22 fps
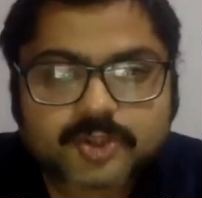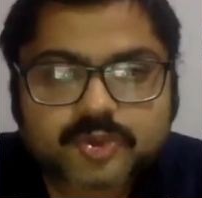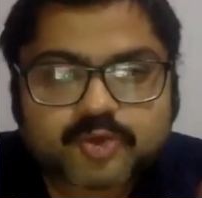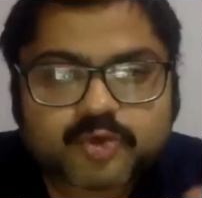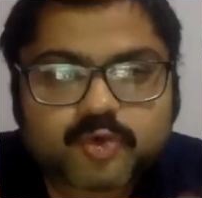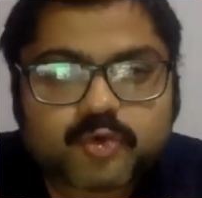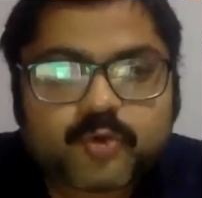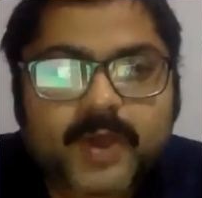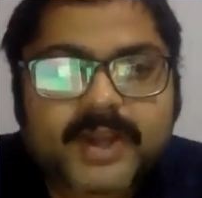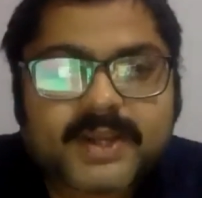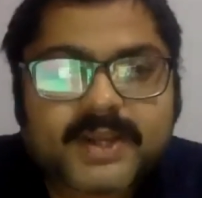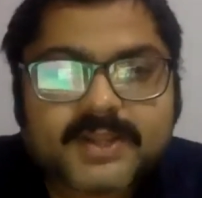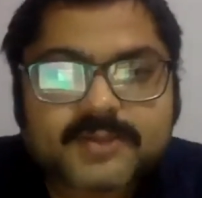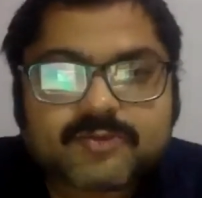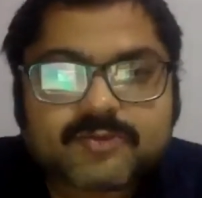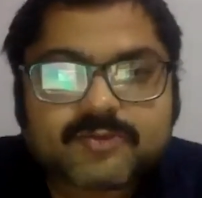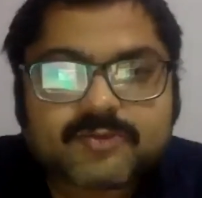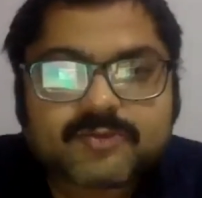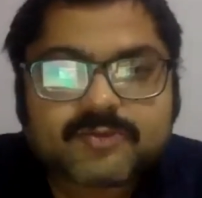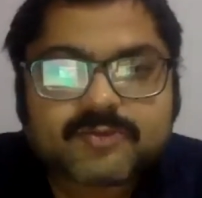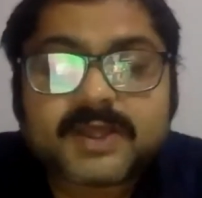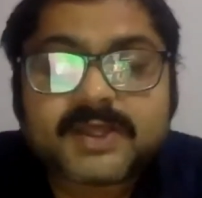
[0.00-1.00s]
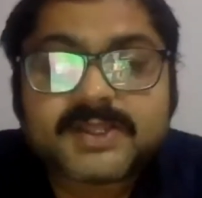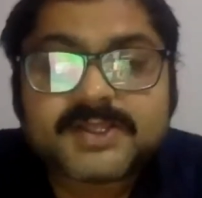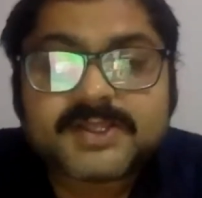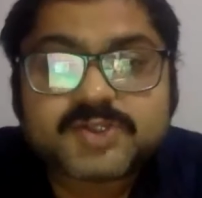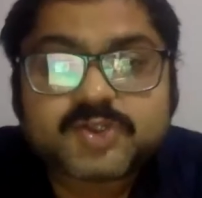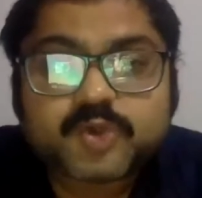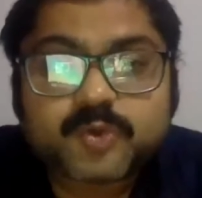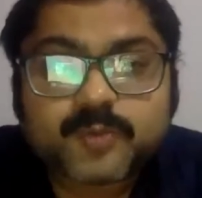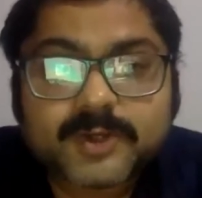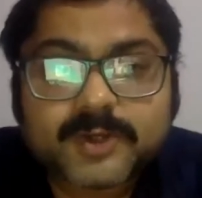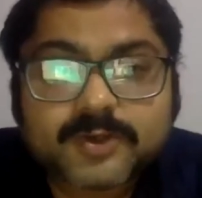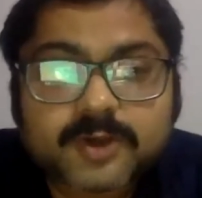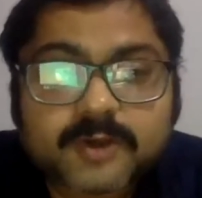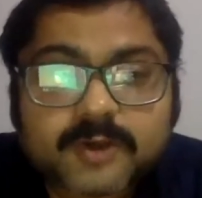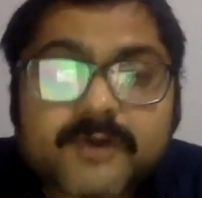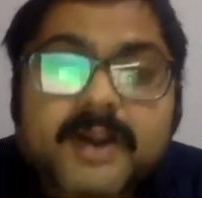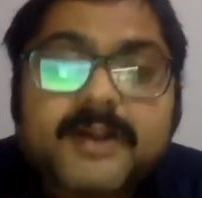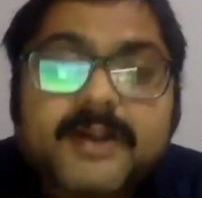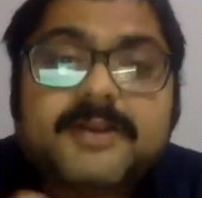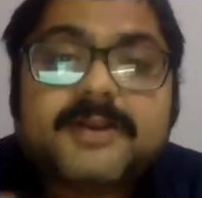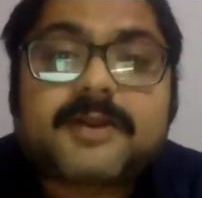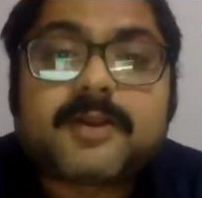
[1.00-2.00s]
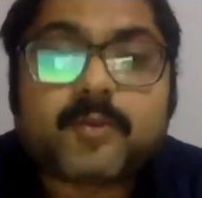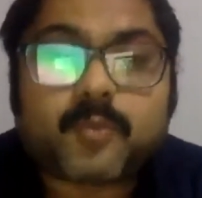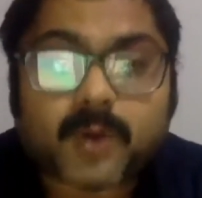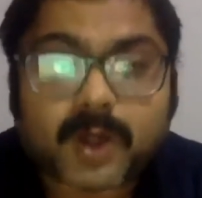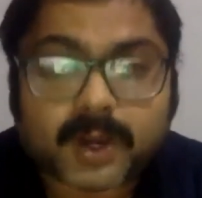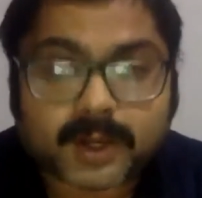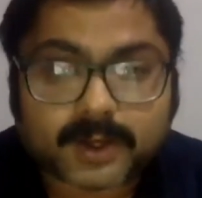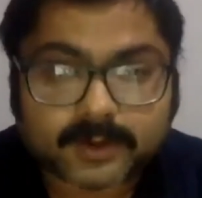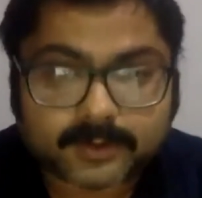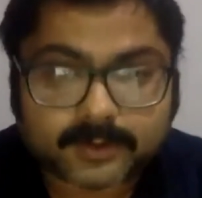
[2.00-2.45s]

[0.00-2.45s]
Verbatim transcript: through and through the instrument of Article 1.